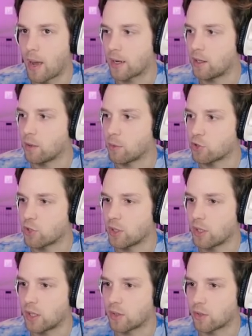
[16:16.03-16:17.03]
back here which
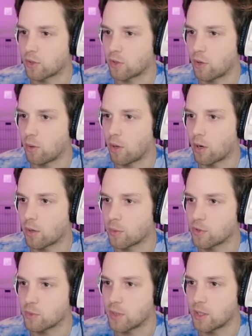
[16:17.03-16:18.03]
could get us a soul heart,
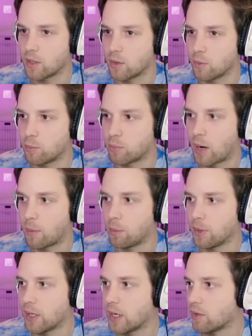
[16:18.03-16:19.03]
which we
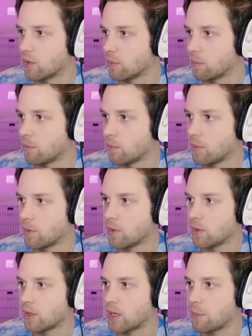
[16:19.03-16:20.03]
probably need to
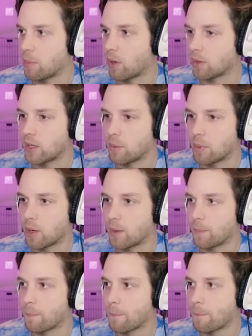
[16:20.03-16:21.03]
keep on keeping
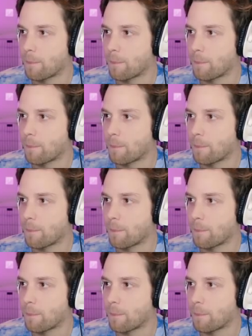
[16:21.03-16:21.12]
on.